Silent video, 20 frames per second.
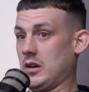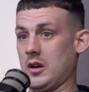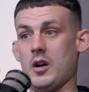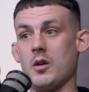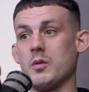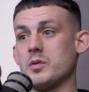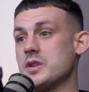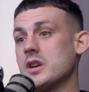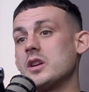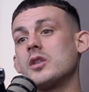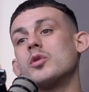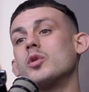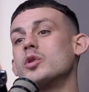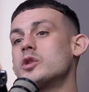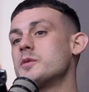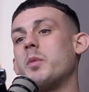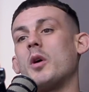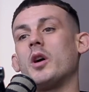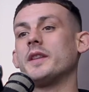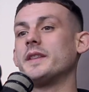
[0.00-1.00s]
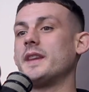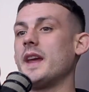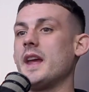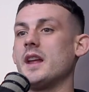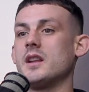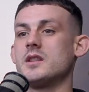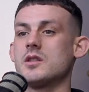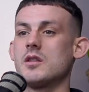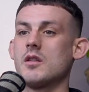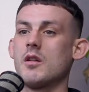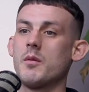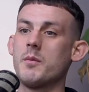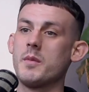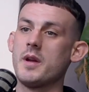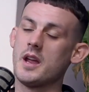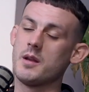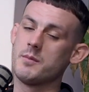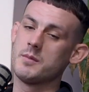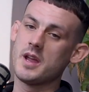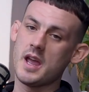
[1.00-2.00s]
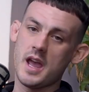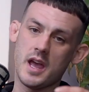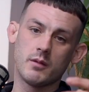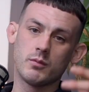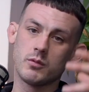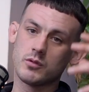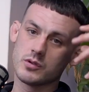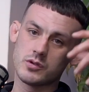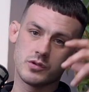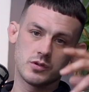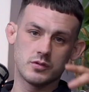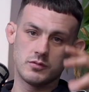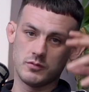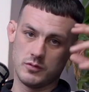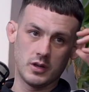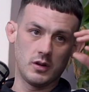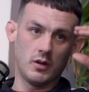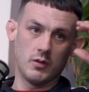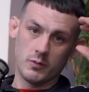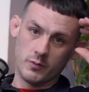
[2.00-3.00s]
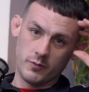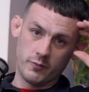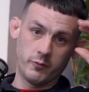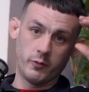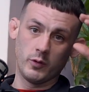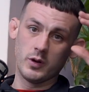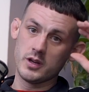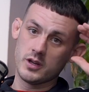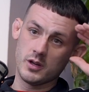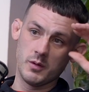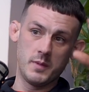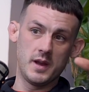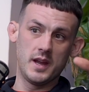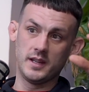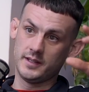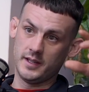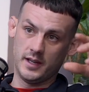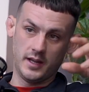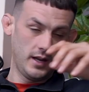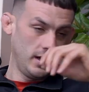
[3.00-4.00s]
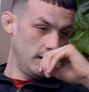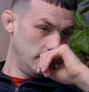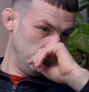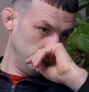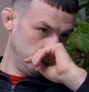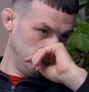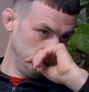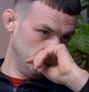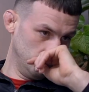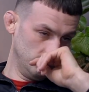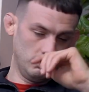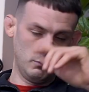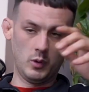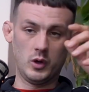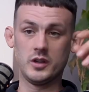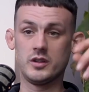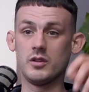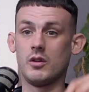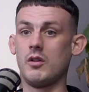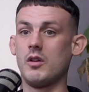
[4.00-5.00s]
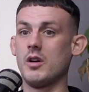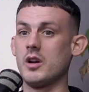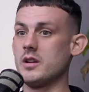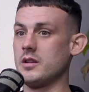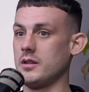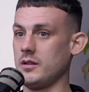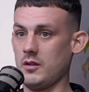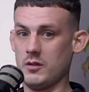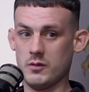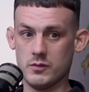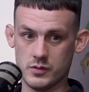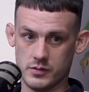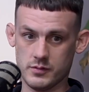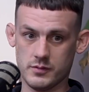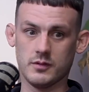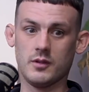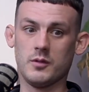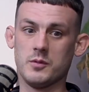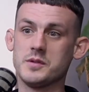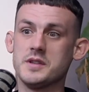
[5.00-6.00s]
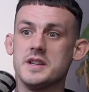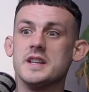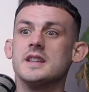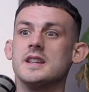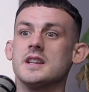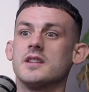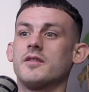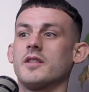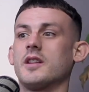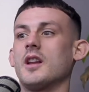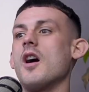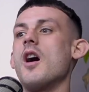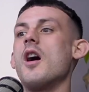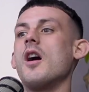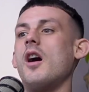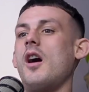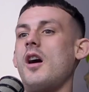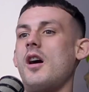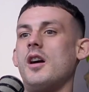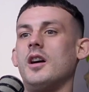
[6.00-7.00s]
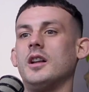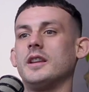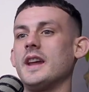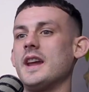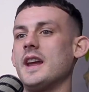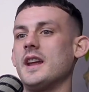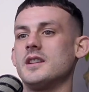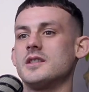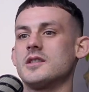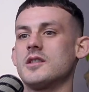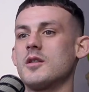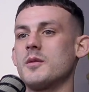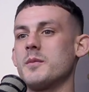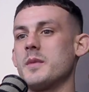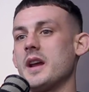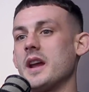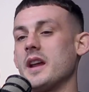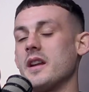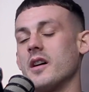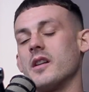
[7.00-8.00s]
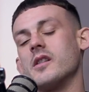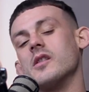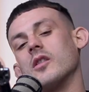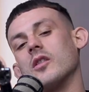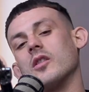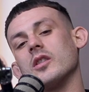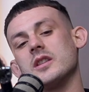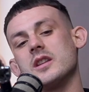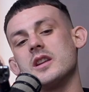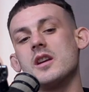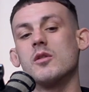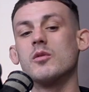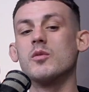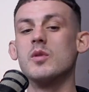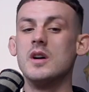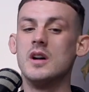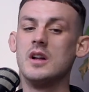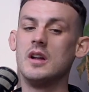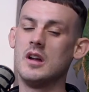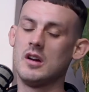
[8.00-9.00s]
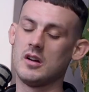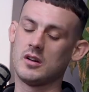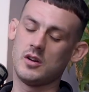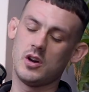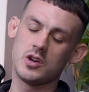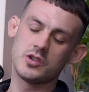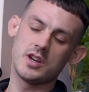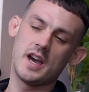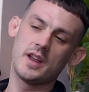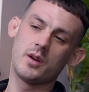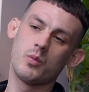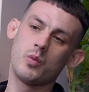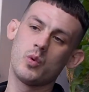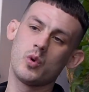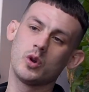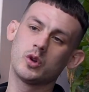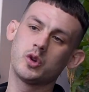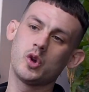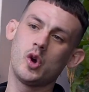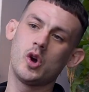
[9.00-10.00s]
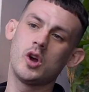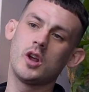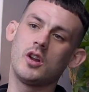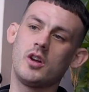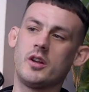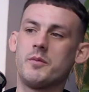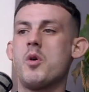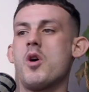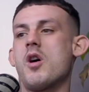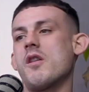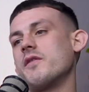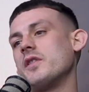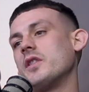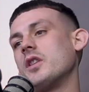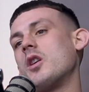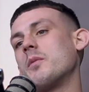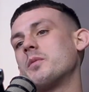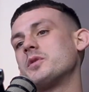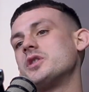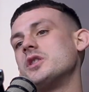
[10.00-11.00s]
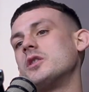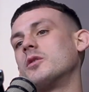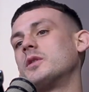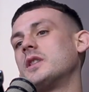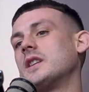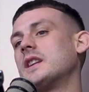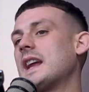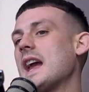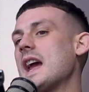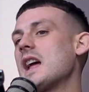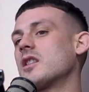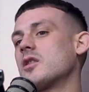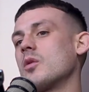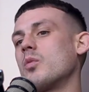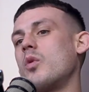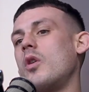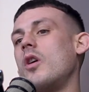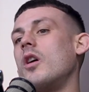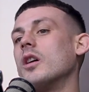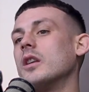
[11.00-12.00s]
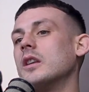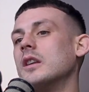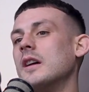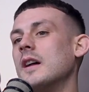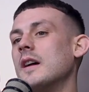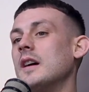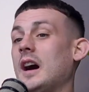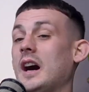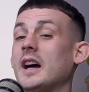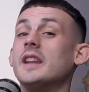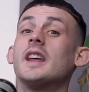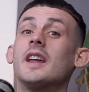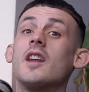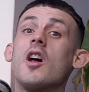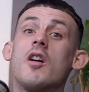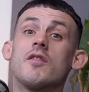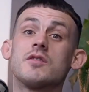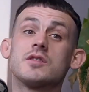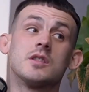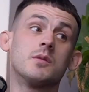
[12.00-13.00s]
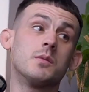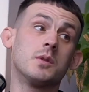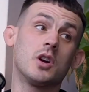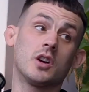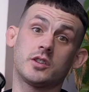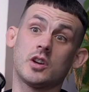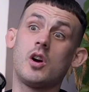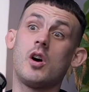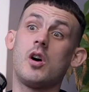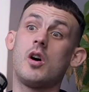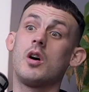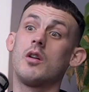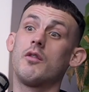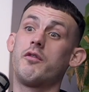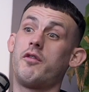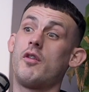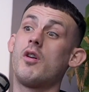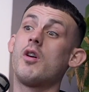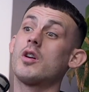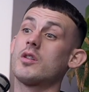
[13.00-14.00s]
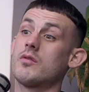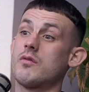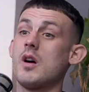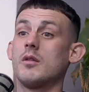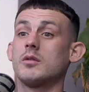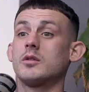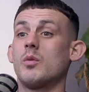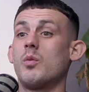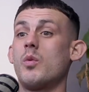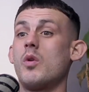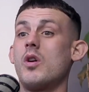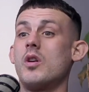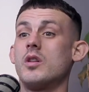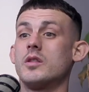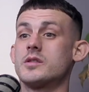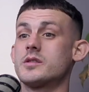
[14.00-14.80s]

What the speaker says: I was in good spot then. Do you know what I mean? My head was like, I was fully committed to Muay Thai. I was in this for the long haul then. Do you know what I mean? Nice. And I knew, because I had a world title, I had more of an opportunity to get into one. Yeah. And then obviously we got the call for the route to one.